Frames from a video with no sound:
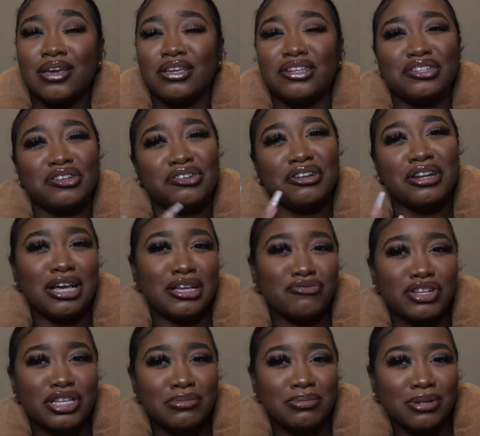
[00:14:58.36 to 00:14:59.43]
So you're not
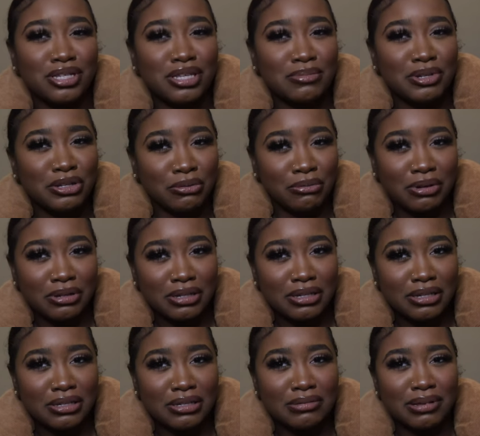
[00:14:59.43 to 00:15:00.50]
really supposed to be doing
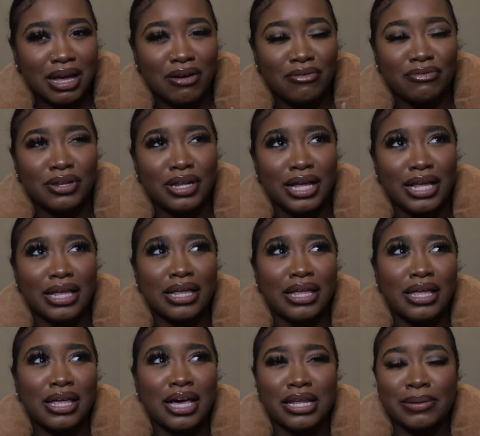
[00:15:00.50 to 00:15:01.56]
this. I feel like
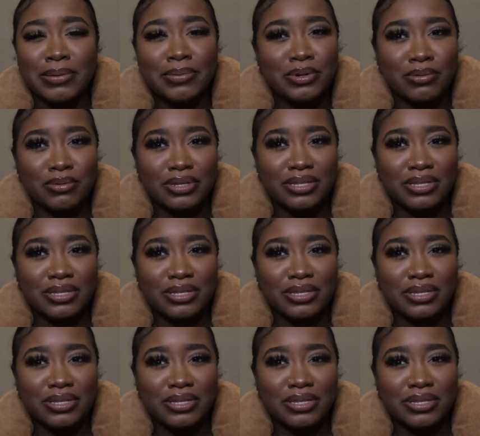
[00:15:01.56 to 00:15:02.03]
a lot of people don't